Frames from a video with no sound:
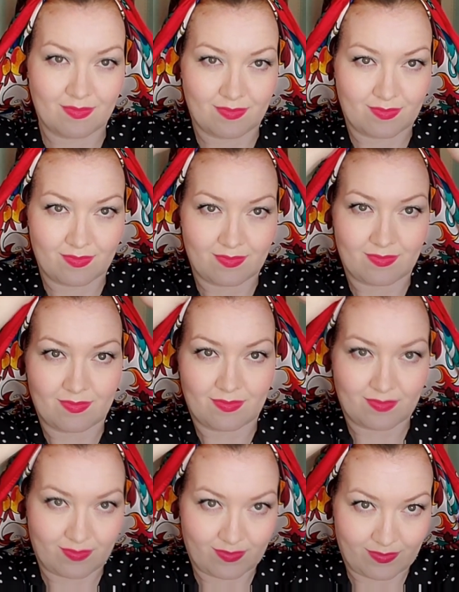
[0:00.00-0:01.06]

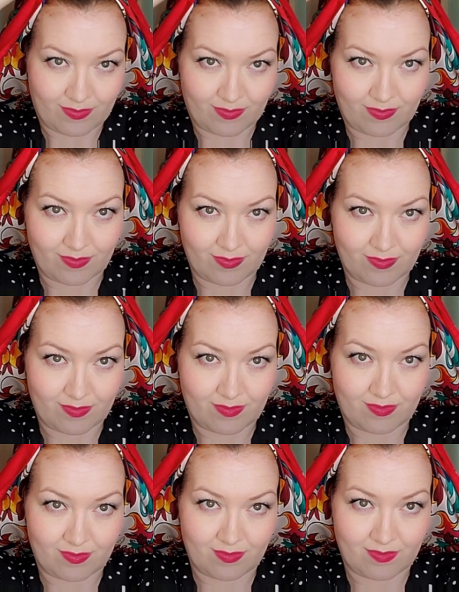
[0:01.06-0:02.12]

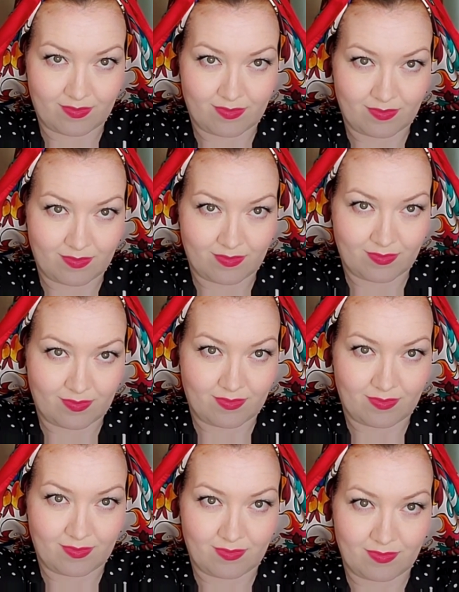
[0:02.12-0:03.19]

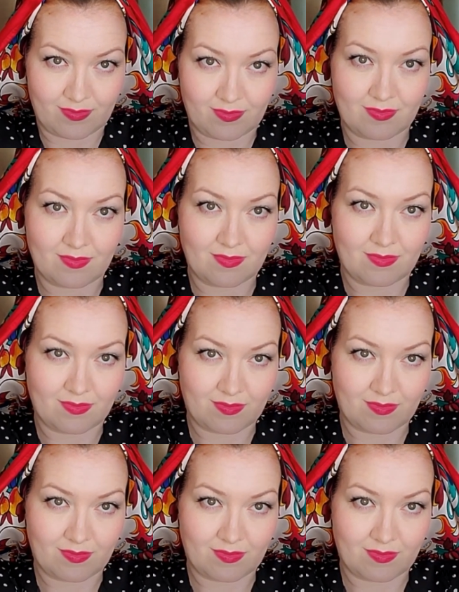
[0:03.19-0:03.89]
(silence)